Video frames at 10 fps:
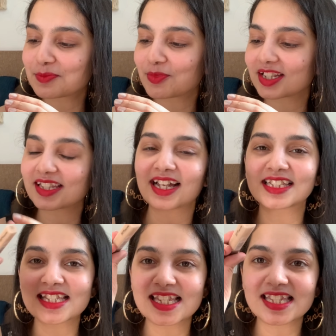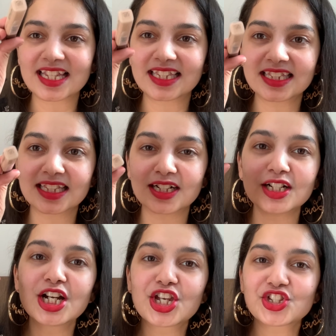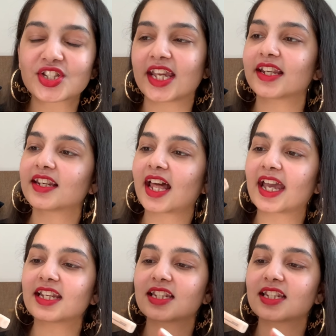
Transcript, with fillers: but yeah, this is in the shade light.